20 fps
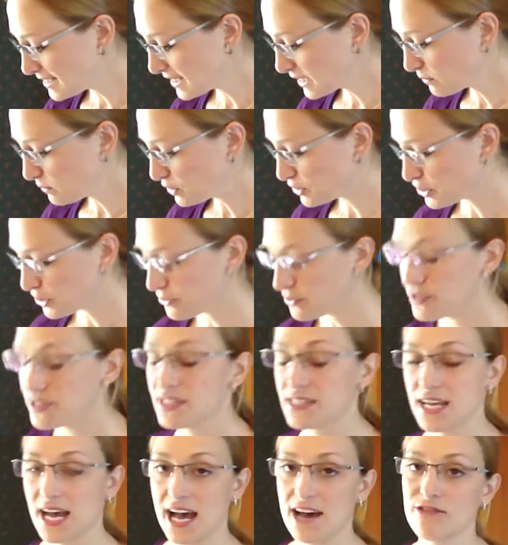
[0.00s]
thing we'll do is
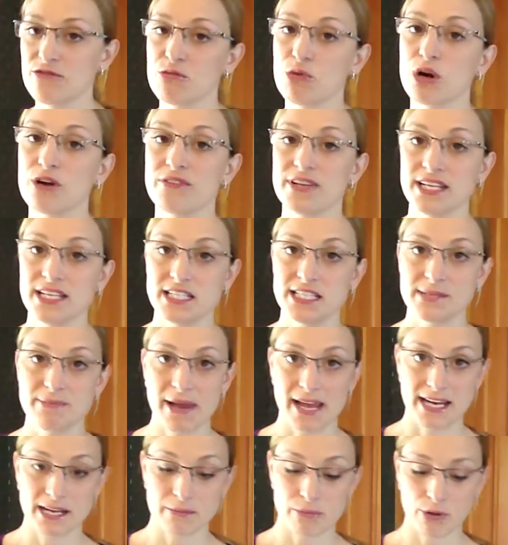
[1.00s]
to have more of an
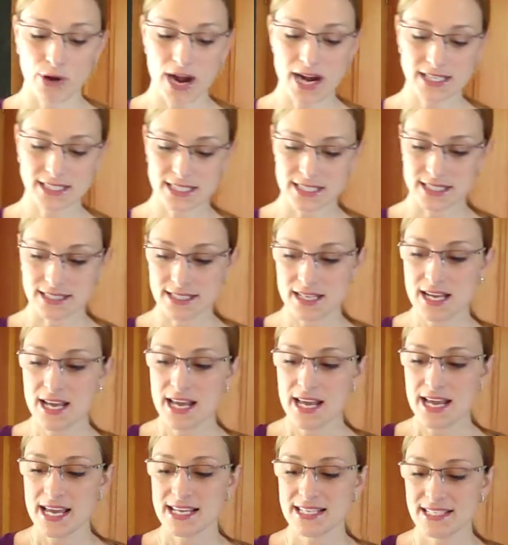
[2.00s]
independent practice,
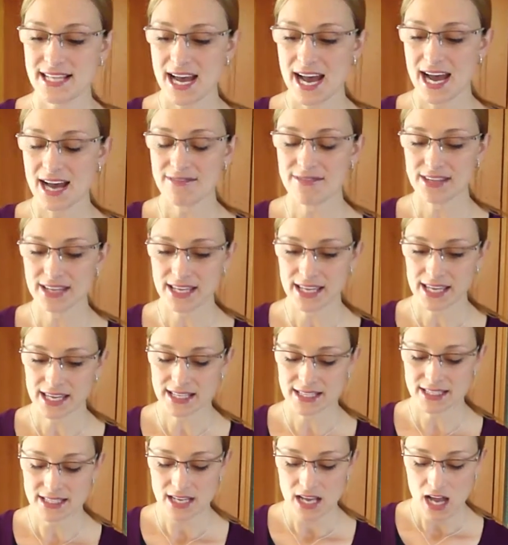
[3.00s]
is to have the
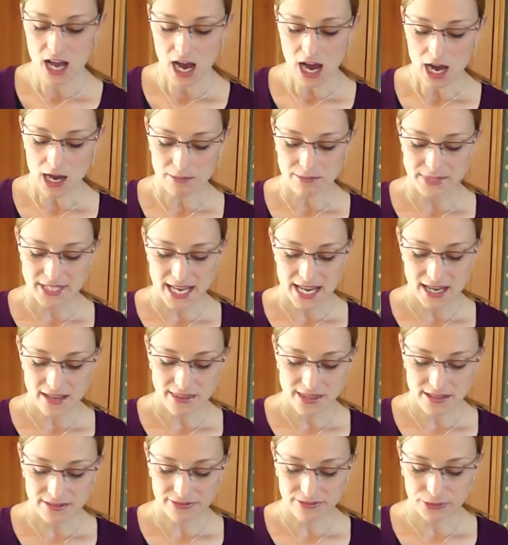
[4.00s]
kids take
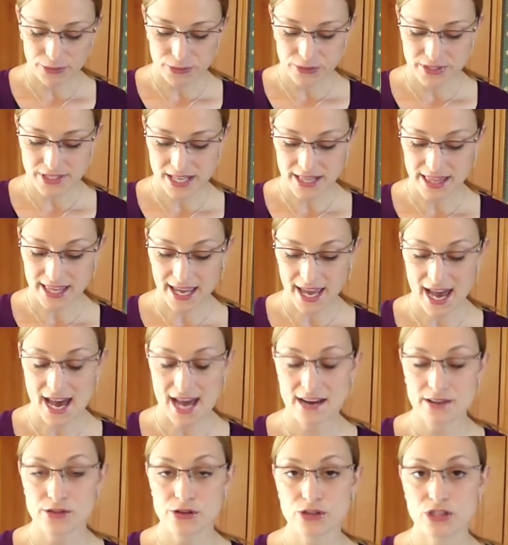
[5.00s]
these foods that they
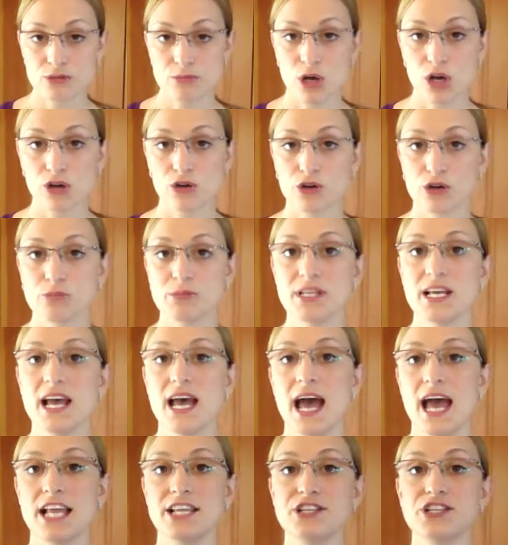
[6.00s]
had in those small groups
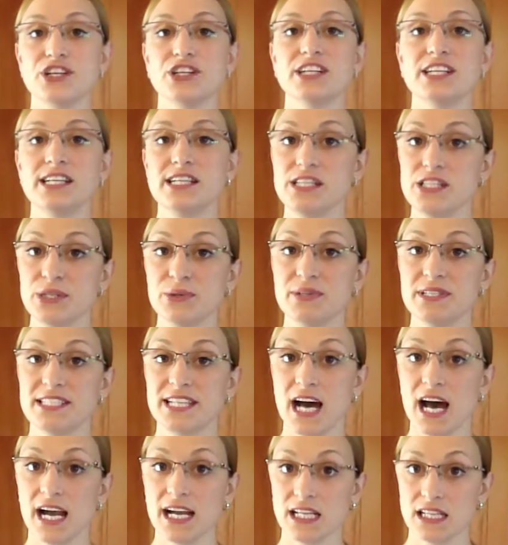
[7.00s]
and turn it into a
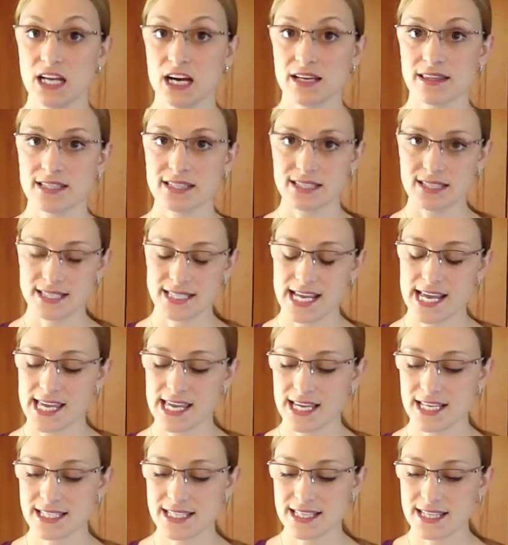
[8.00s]
dialogue. This is taking
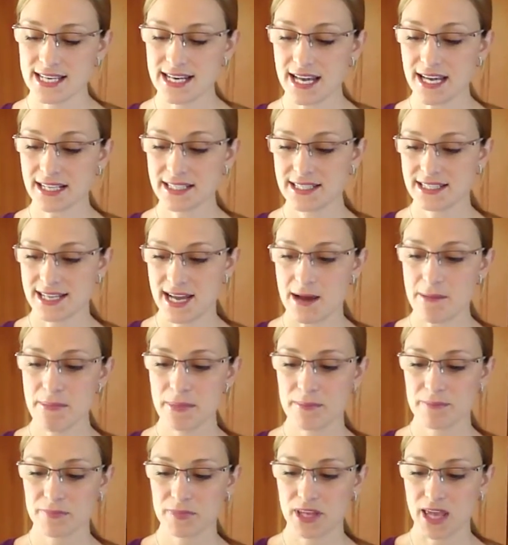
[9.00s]
it to the next step,
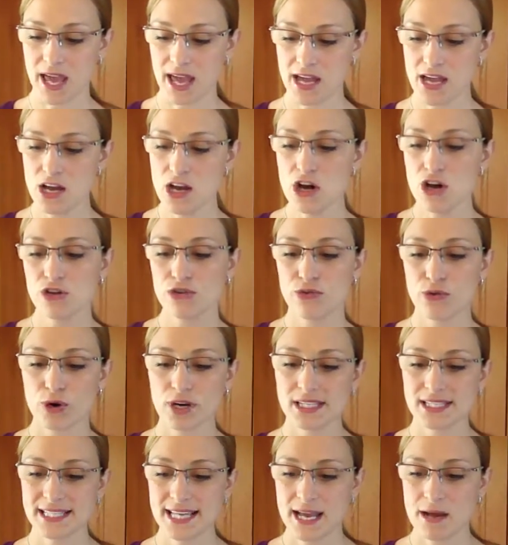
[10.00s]
okay? For
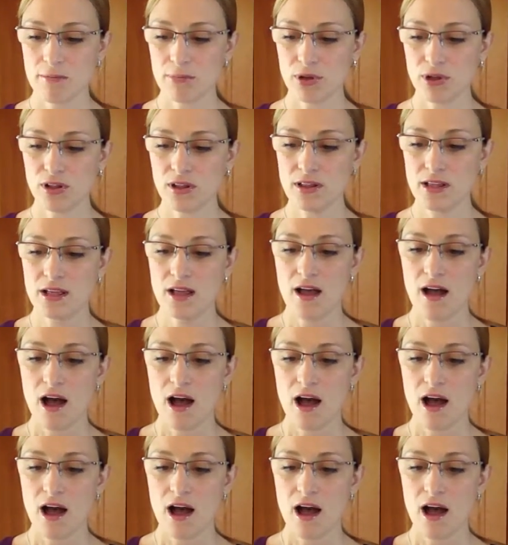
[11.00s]
example,